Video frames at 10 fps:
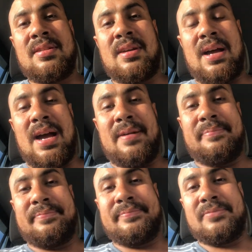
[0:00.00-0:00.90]

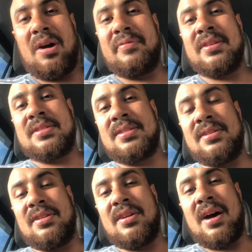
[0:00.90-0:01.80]
Obviously,
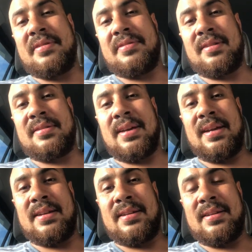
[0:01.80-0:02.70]
you know, I think that